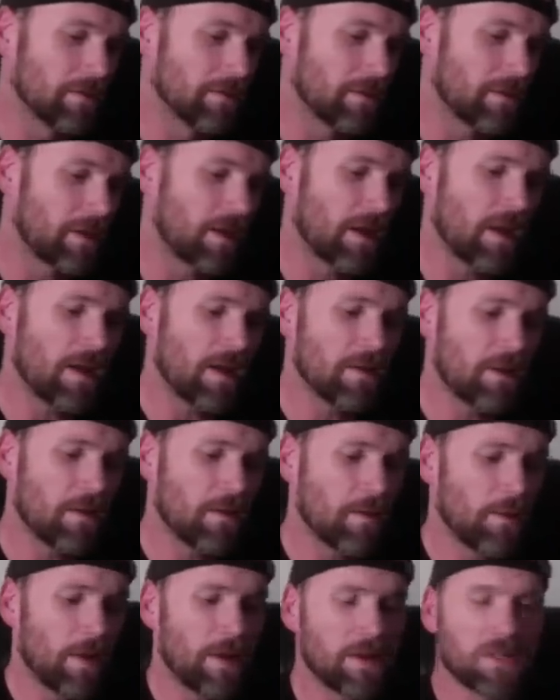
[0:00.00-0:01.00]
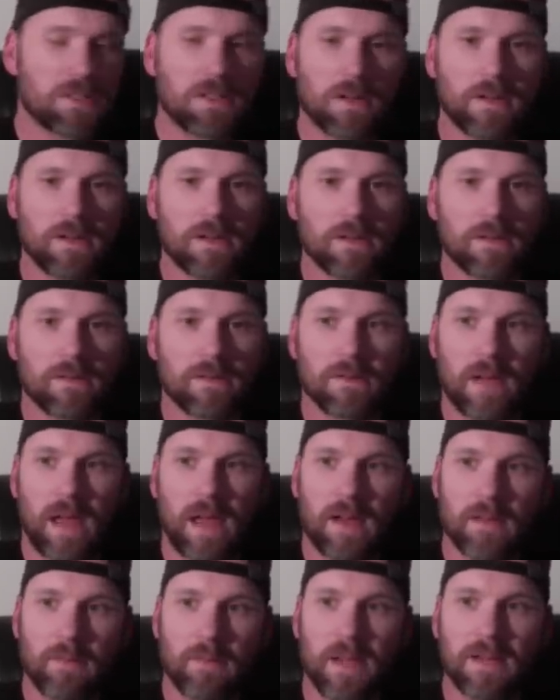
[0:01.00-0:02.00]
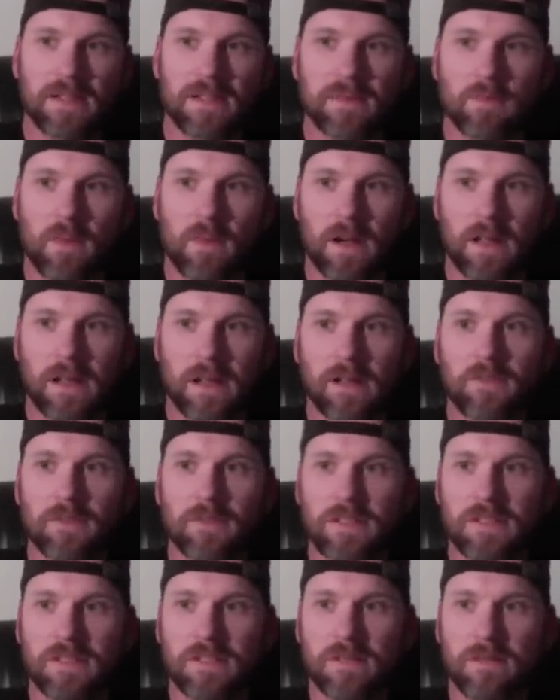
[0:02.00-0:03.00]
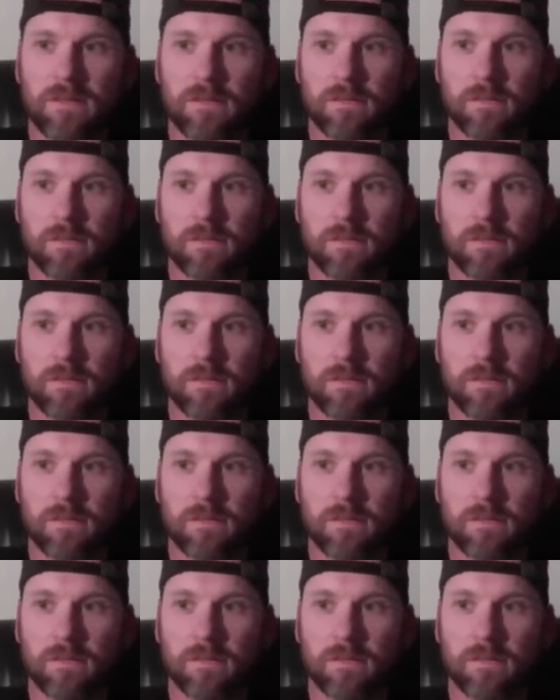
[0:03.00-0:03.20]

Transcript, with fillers: I got another way to show you how to make some money. Interested?